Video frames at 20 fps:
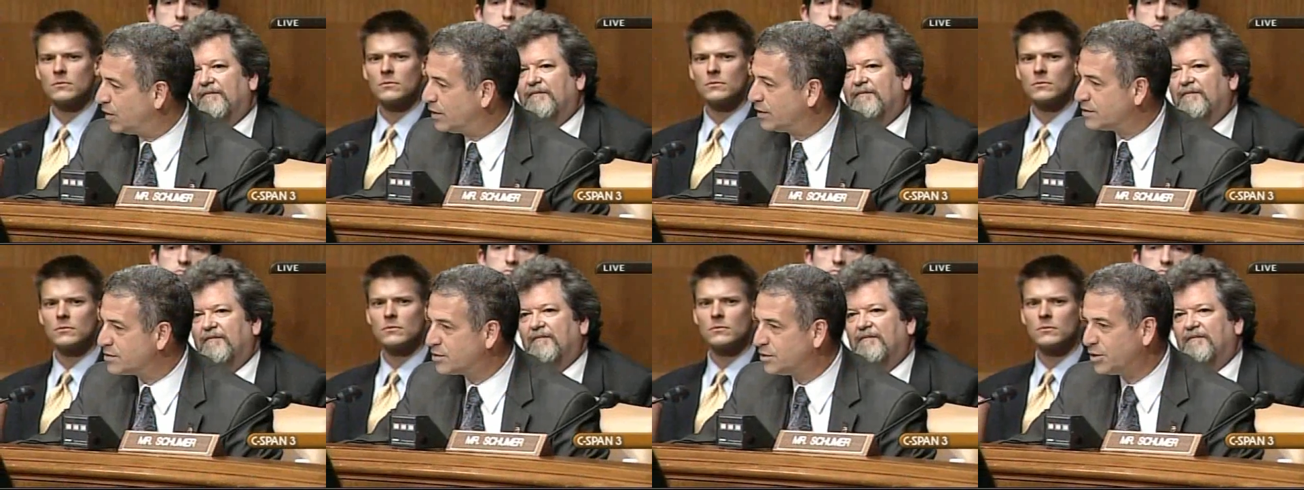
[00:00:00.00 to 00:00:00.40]
Speaker 1: I think
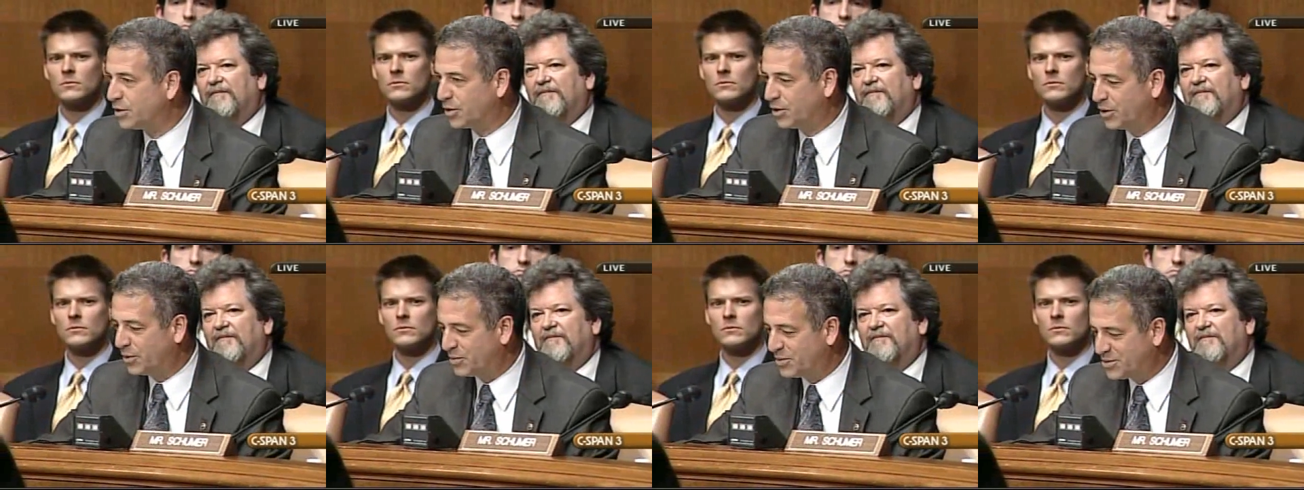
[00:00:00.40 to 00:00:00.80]
it
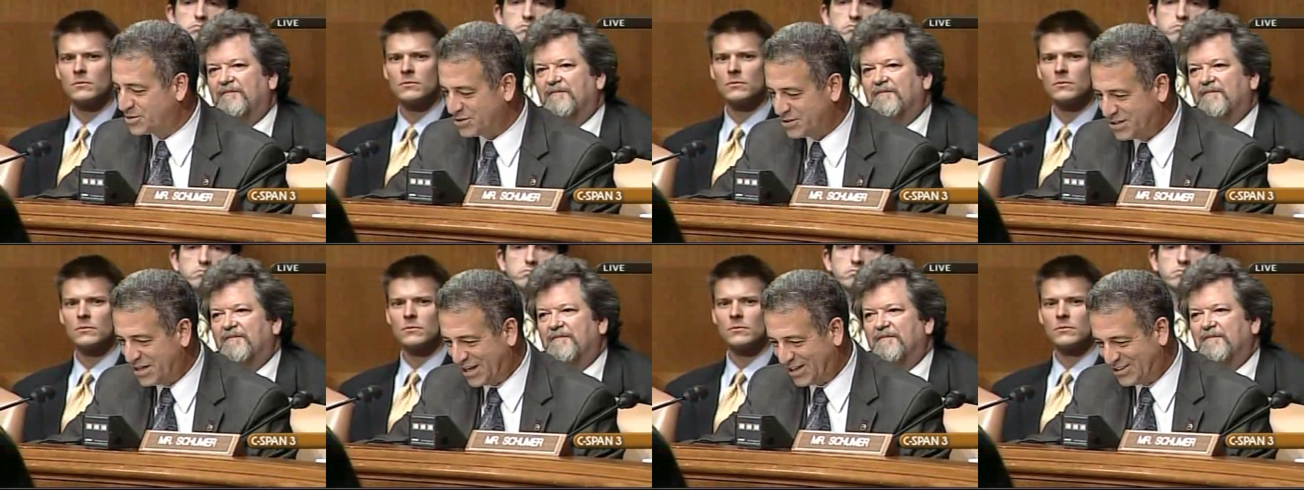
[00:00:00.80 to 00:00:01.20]
clearly was
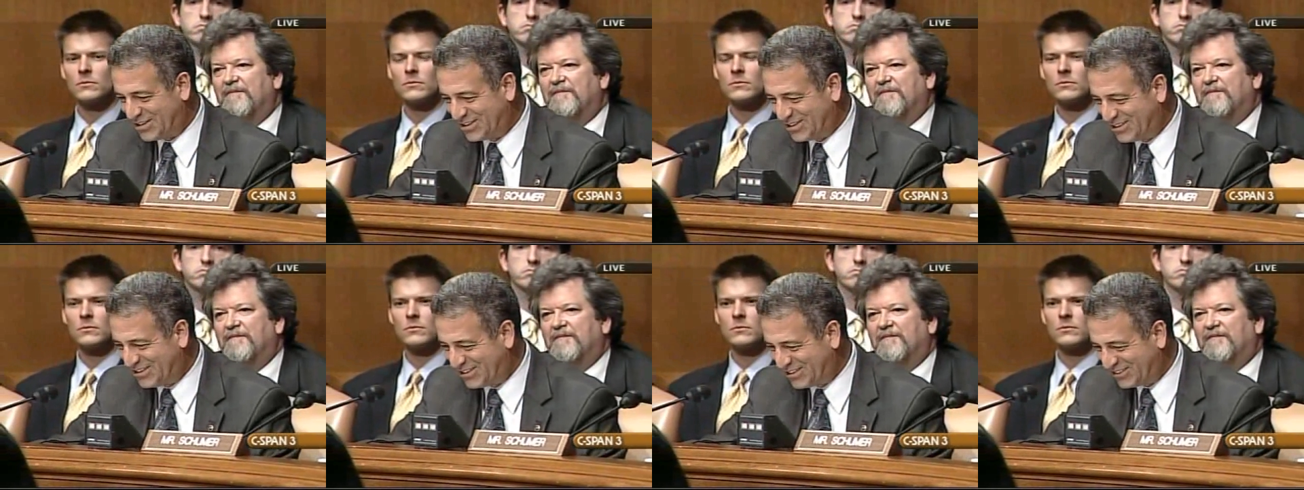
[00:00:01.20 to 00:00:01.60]

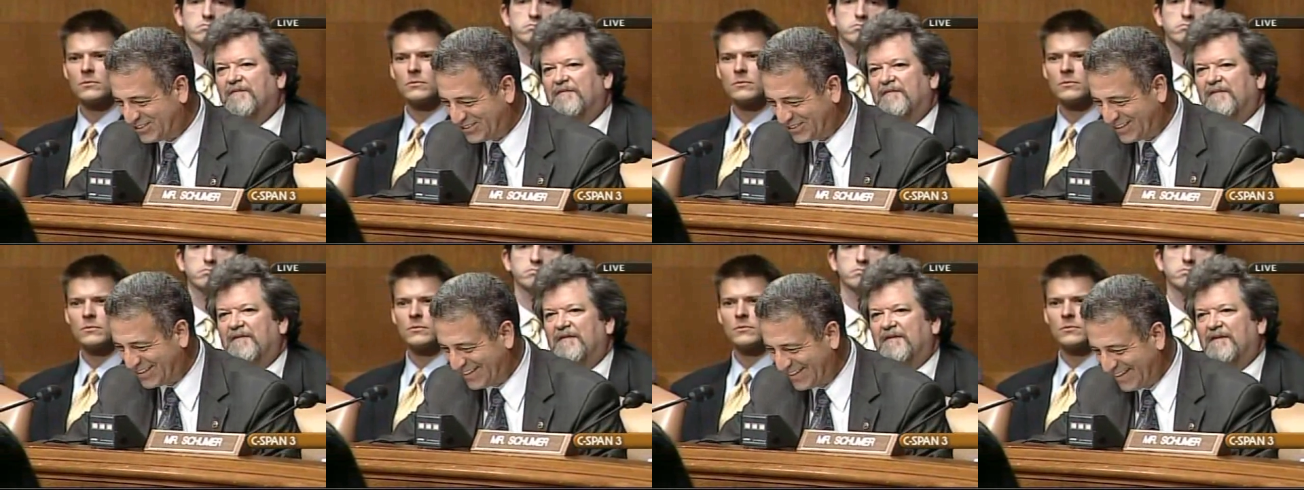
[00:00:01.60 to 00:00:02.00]
intended to
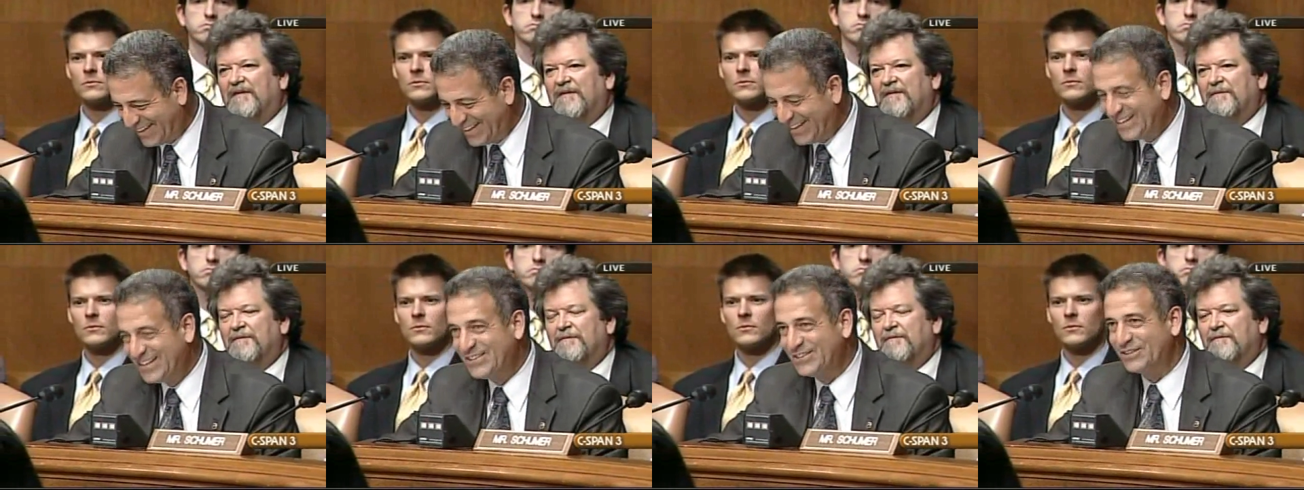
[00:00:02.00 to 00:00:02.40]

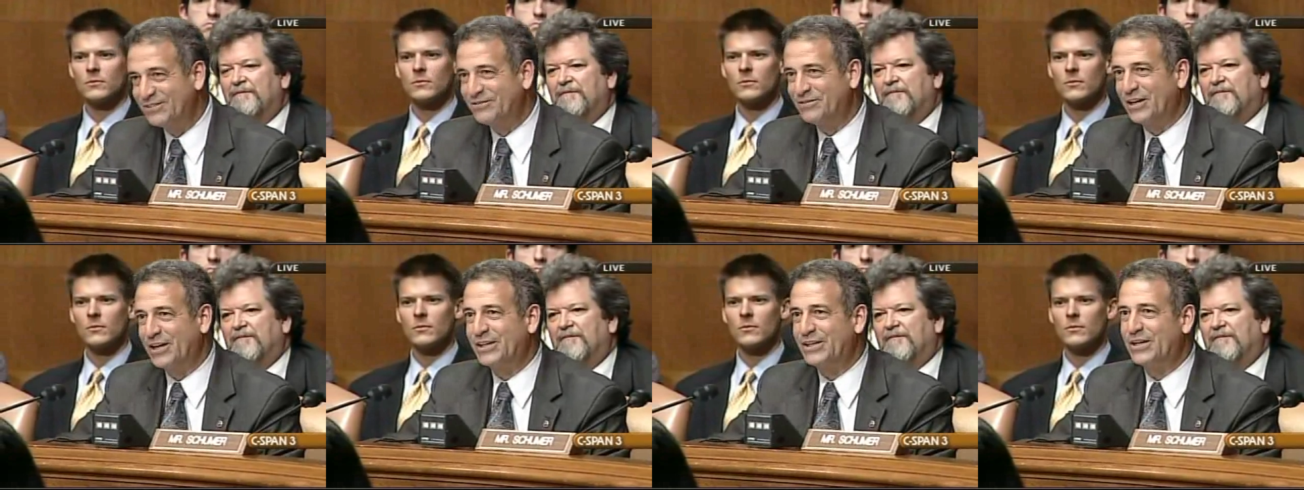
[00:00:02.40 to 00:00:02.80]
to
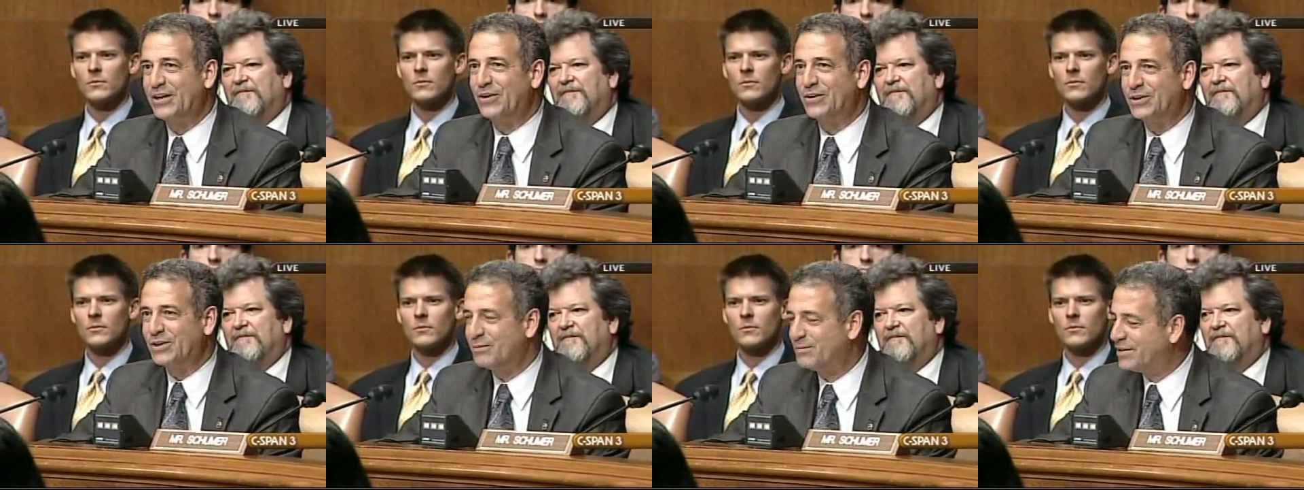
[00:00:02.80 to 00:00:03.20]
affect the
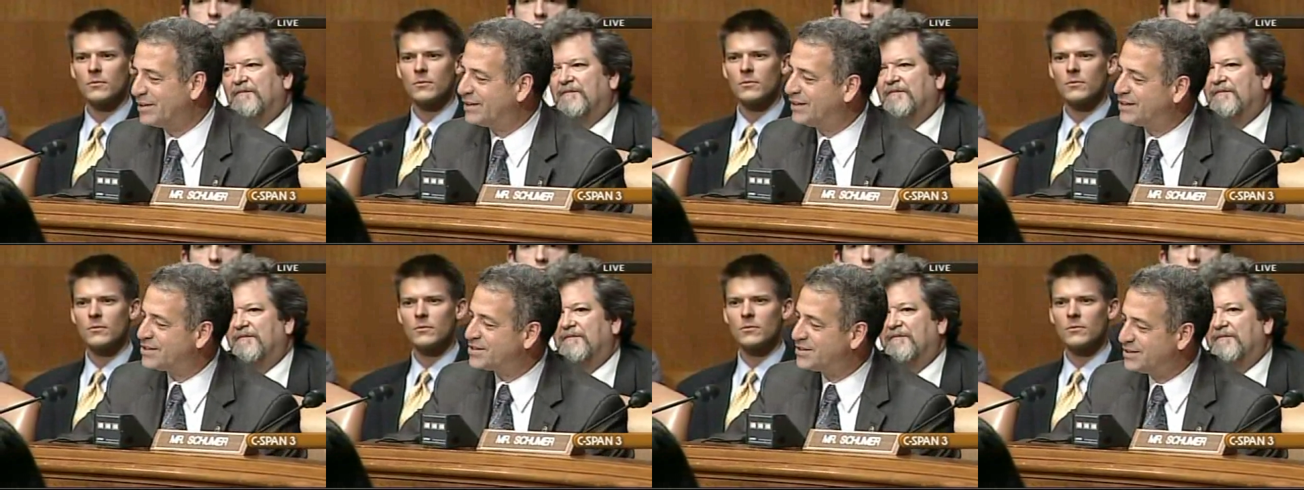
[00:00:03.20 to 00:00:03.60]
outcome of the
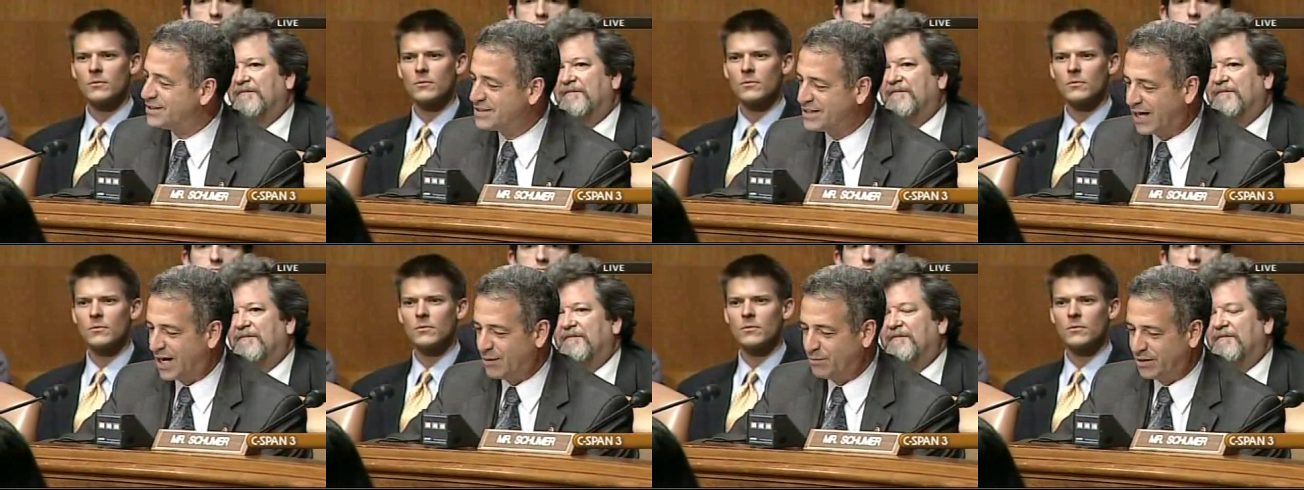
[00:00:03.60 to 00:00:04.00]
election. The
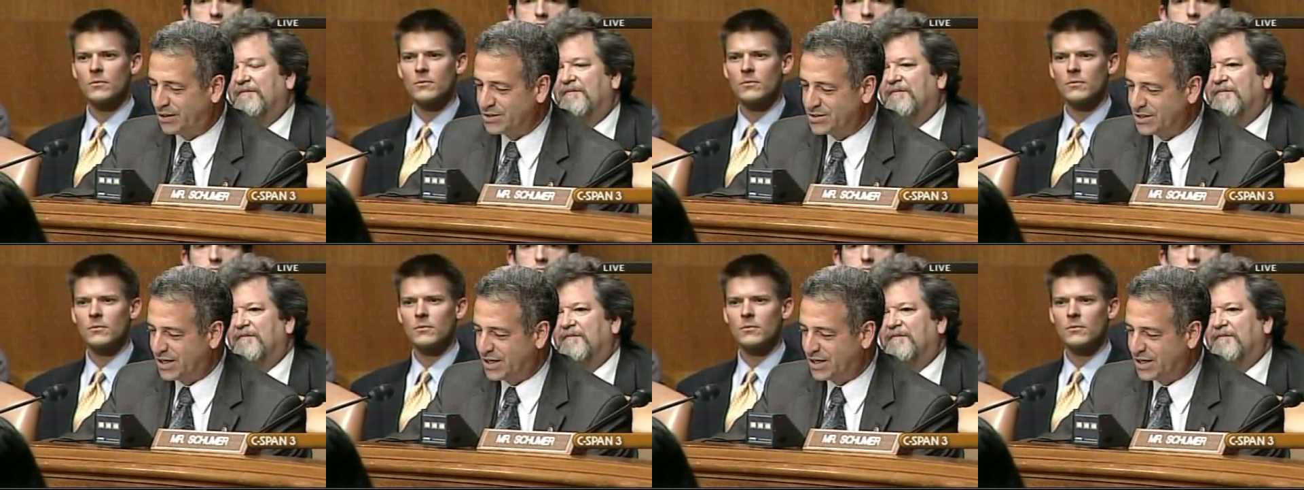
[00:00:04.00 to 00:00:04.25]
timing is